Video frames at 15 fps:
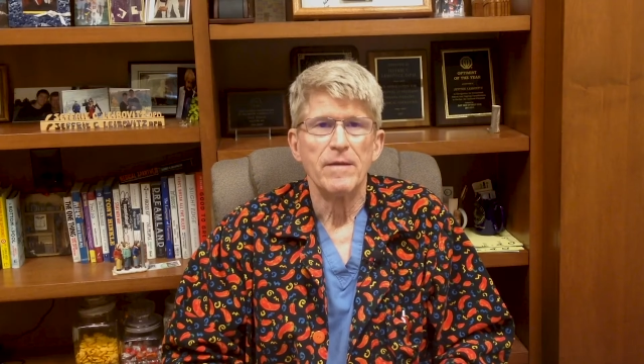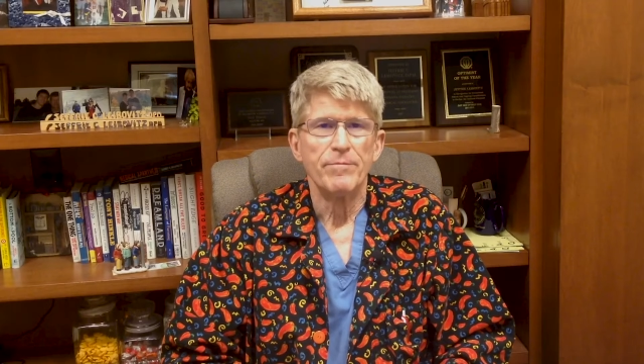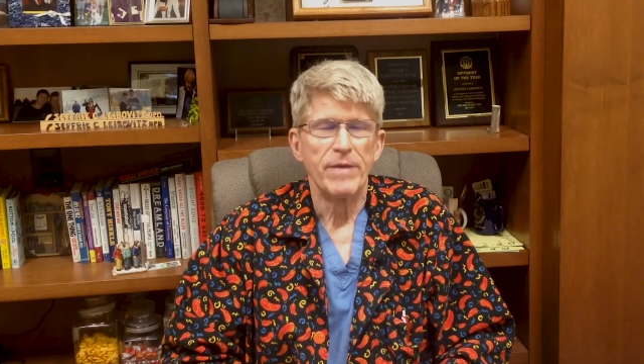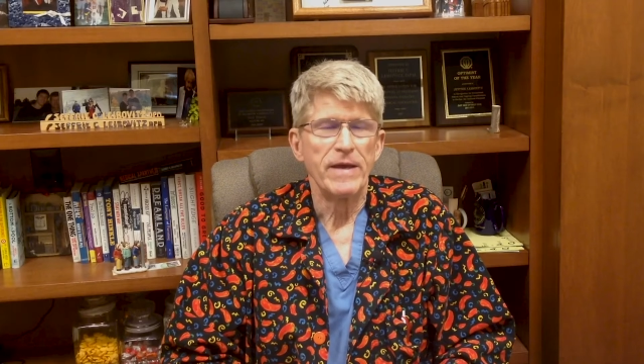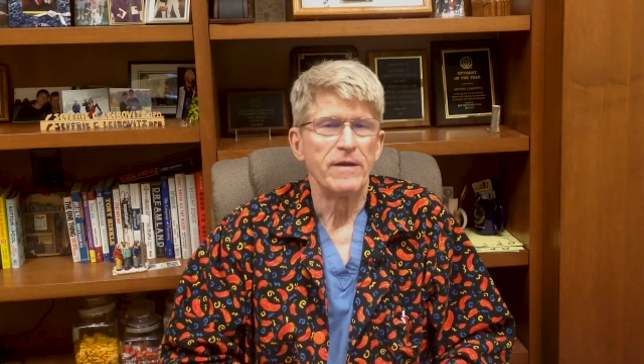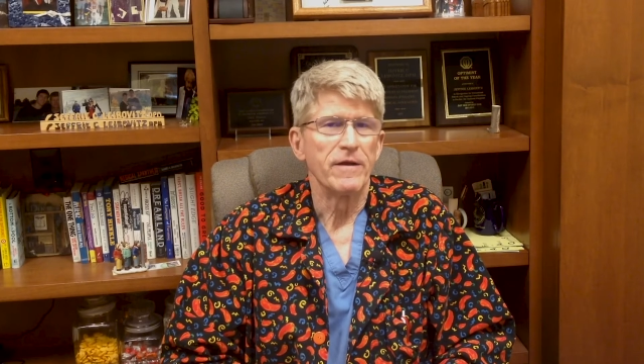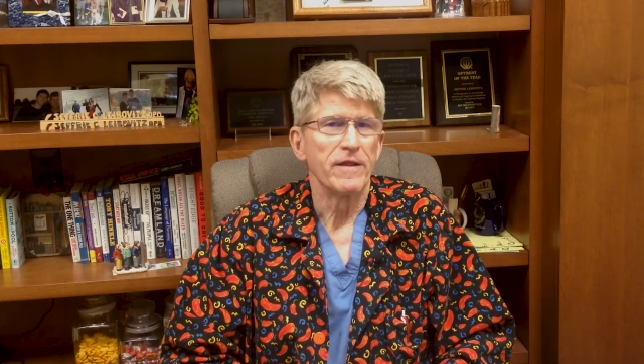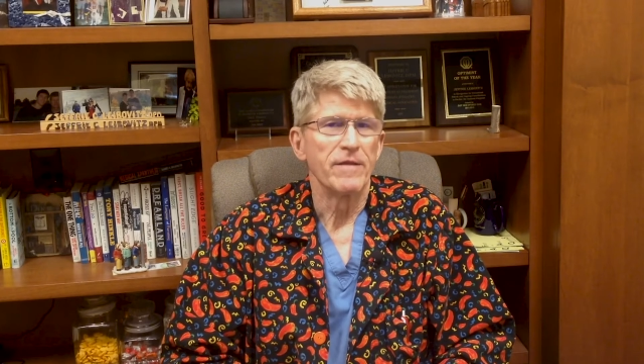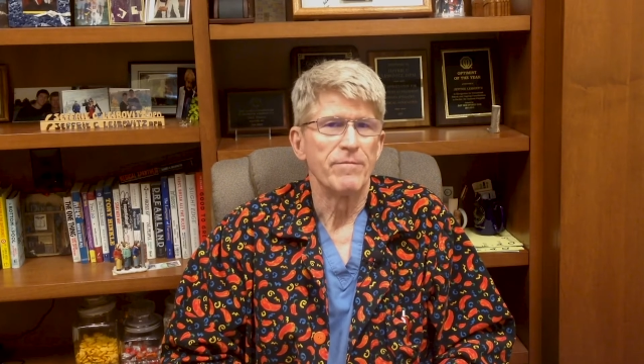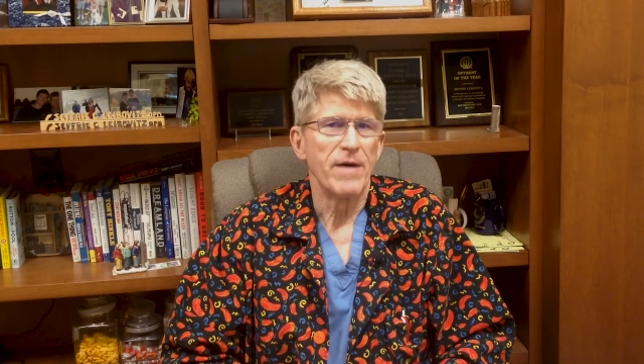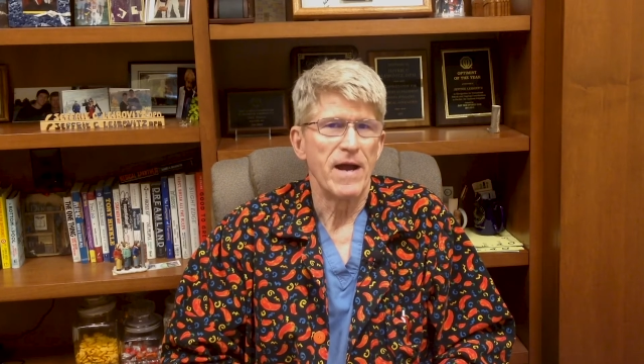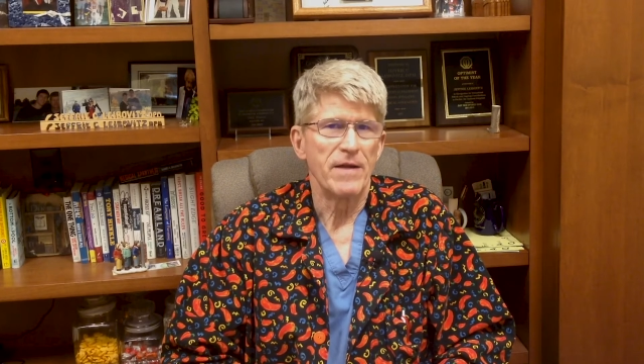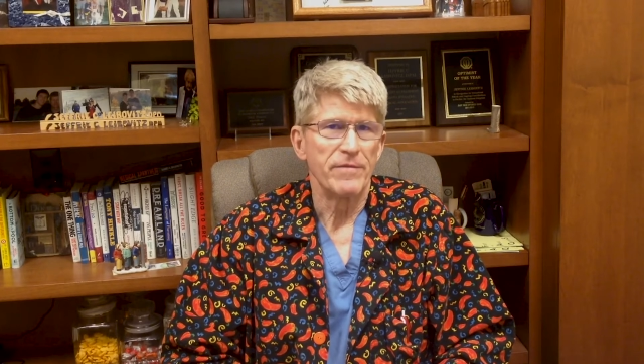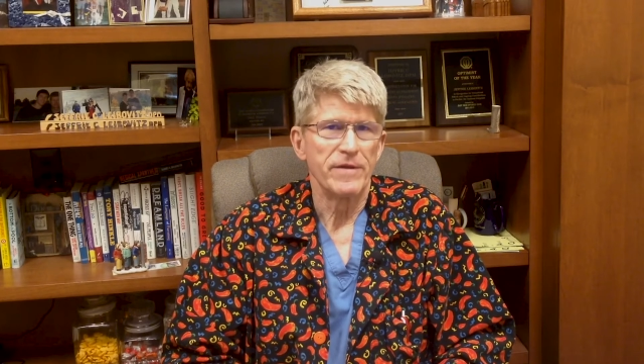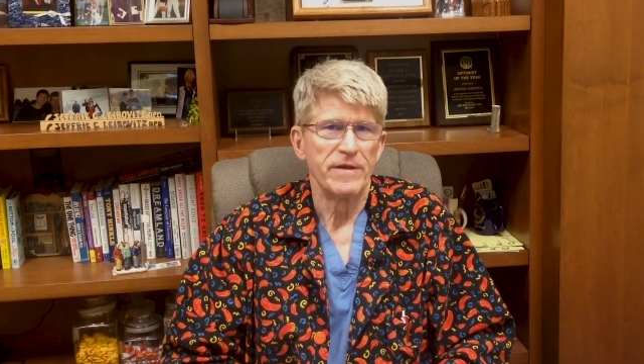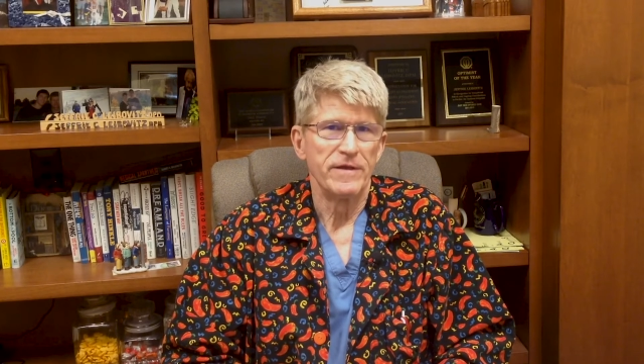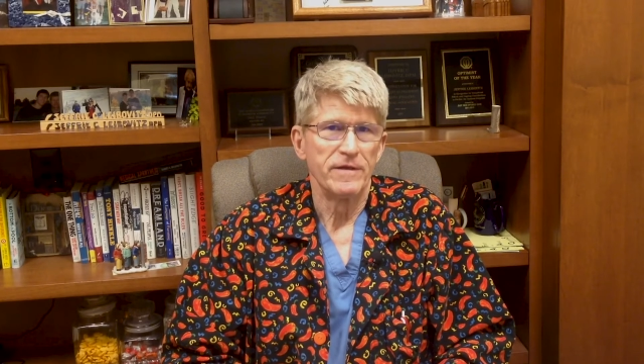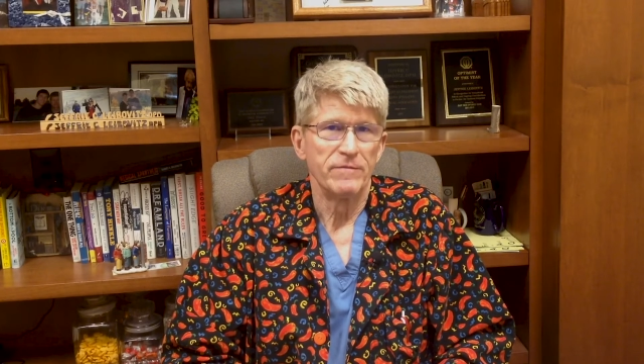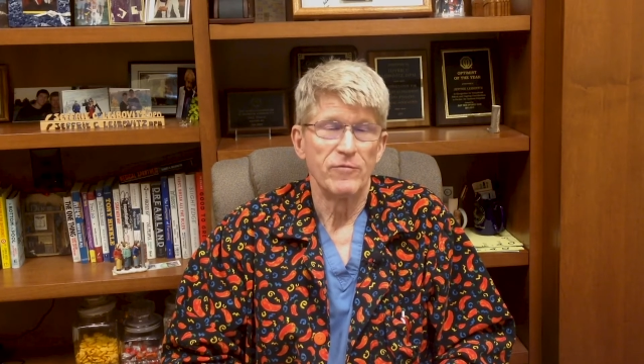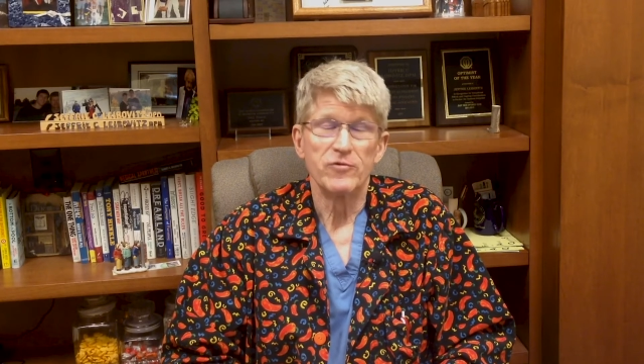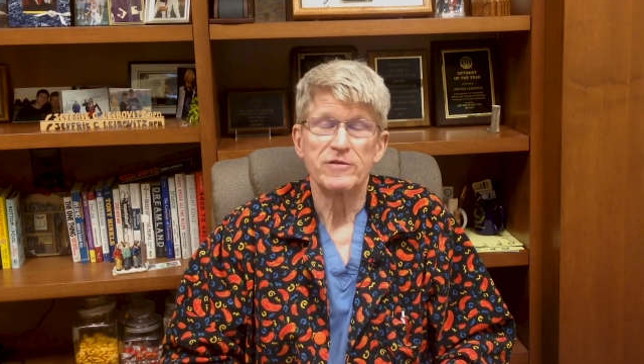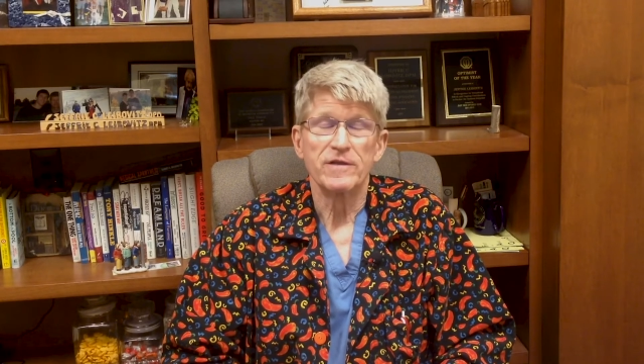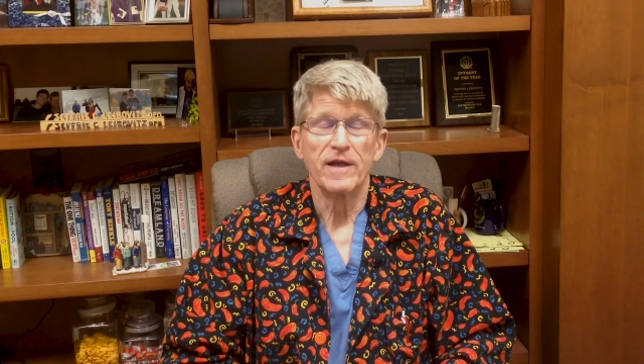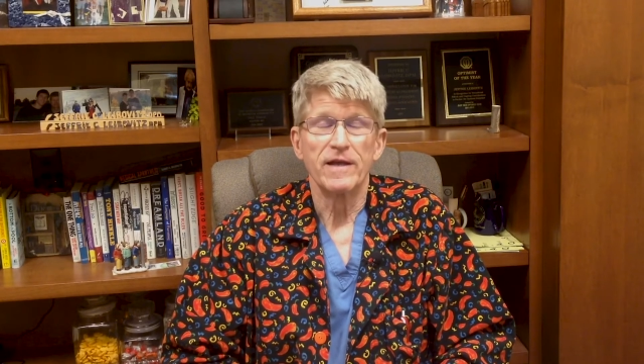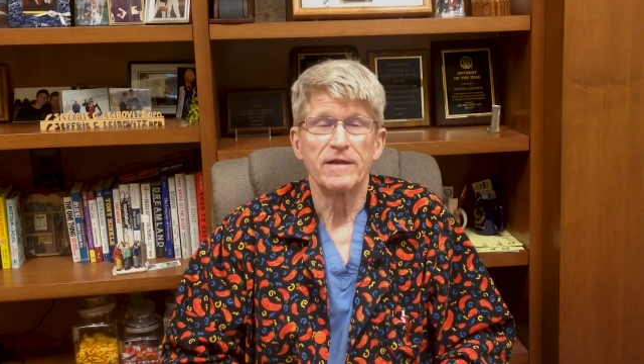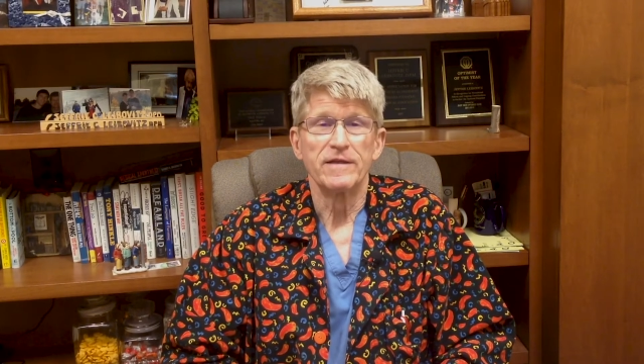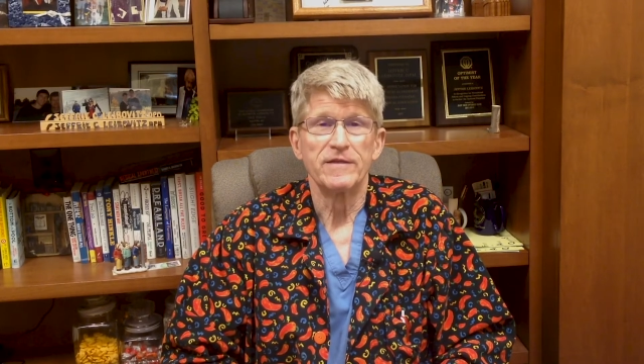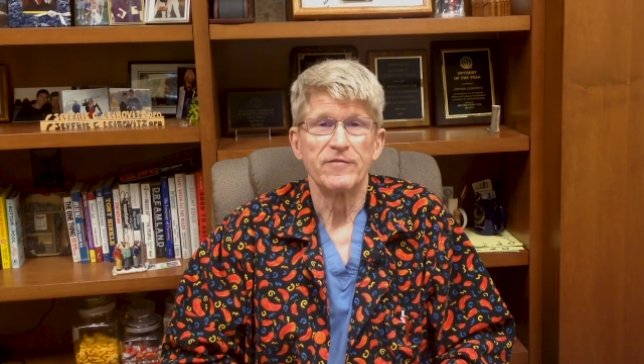Pain on the bottom of the heel most likely